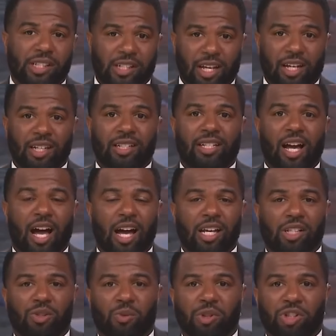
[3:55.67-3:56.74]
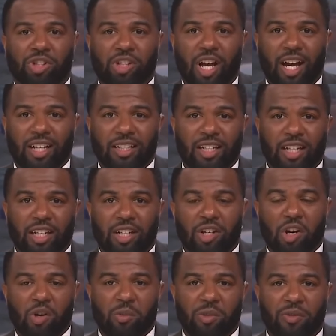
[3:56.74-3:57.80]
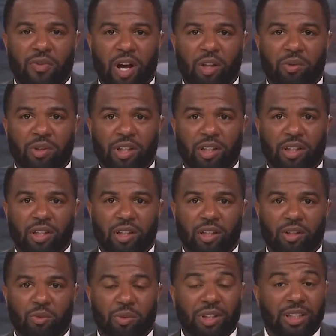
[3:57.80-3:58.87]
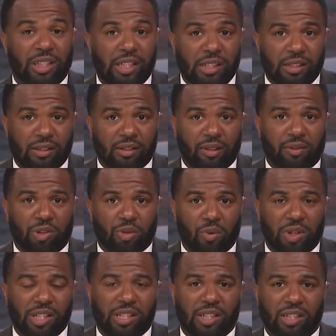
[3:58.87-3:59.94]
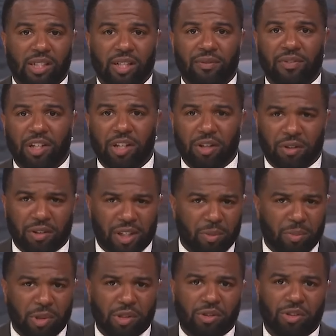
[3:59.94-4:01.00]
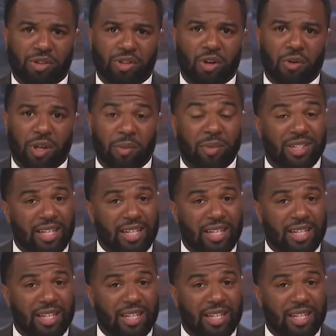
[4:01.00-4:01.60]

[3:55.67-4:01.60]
is cutting ties with Sean Diddy Combs following the release of a 2016 video that appears to show him